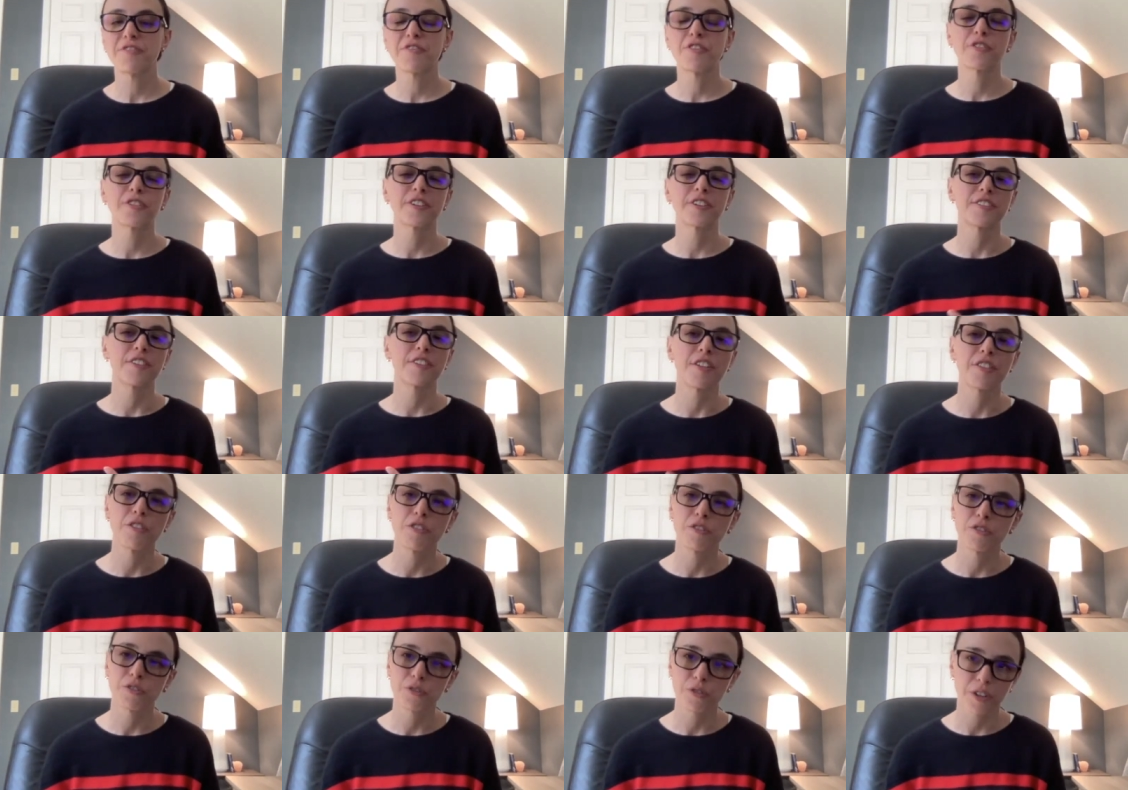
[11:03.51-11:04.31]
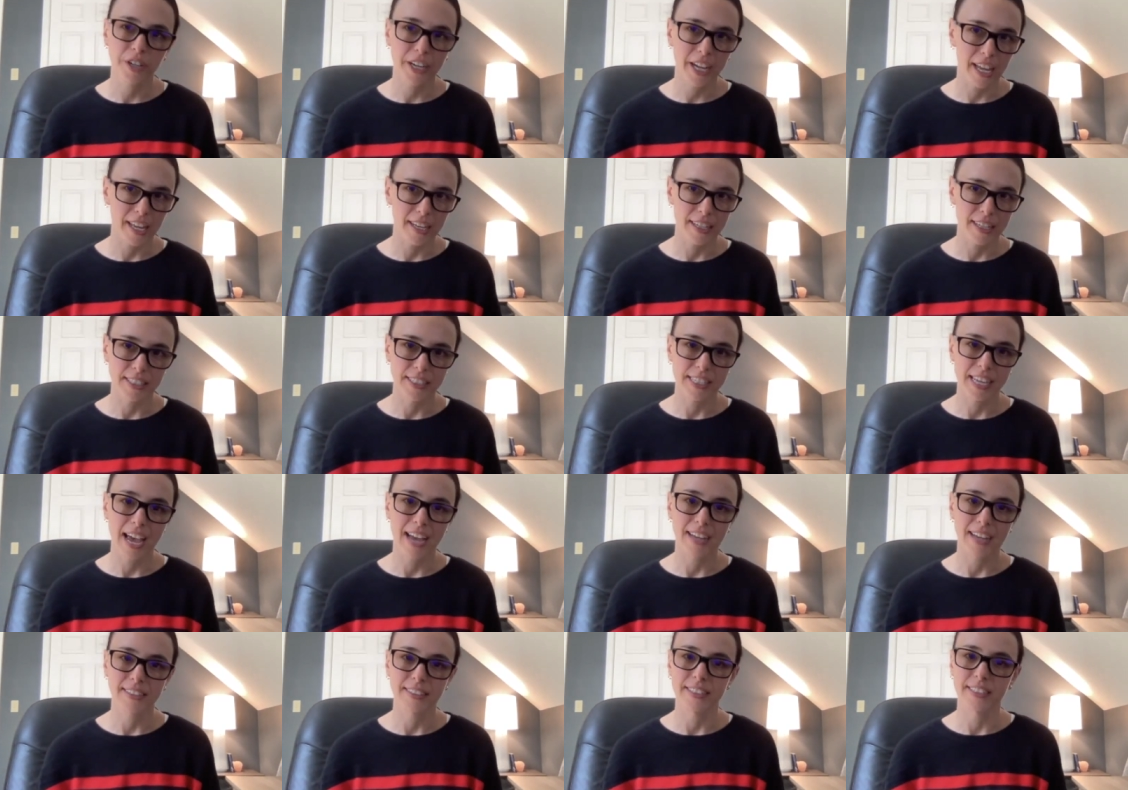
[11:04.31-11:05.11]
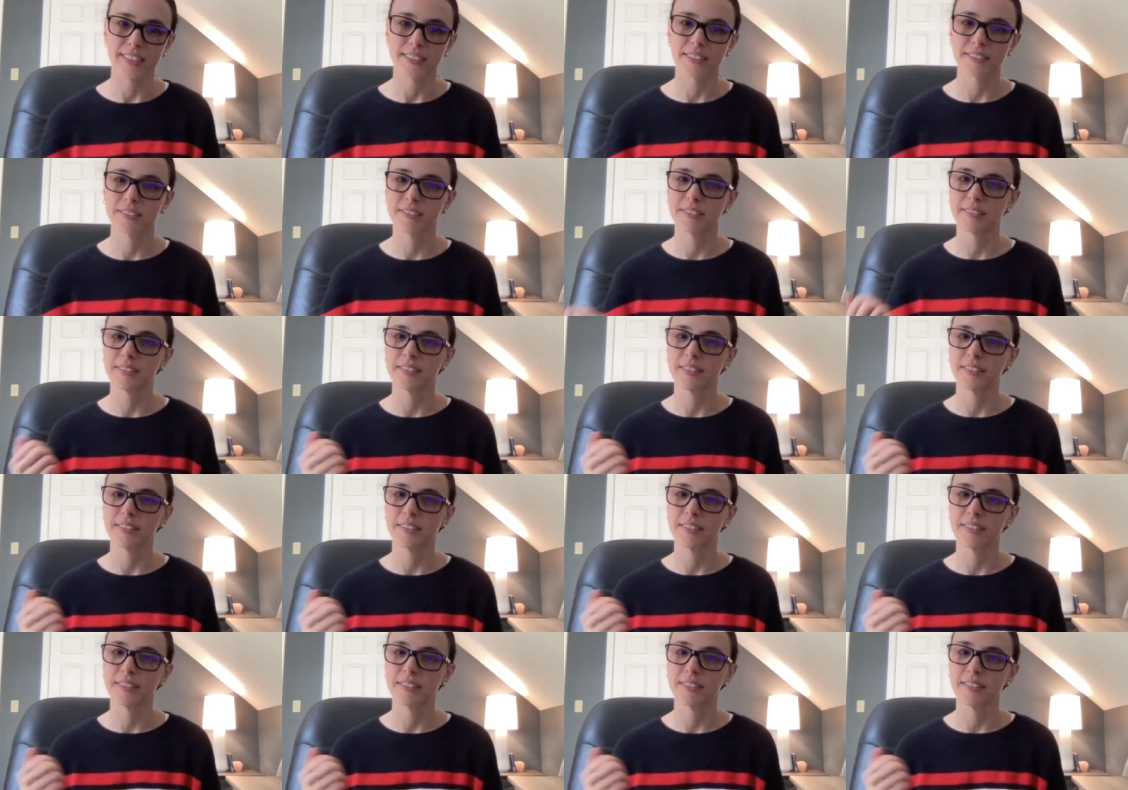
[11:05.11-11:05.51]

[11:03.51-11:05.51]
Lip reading: focus on those organic tactics,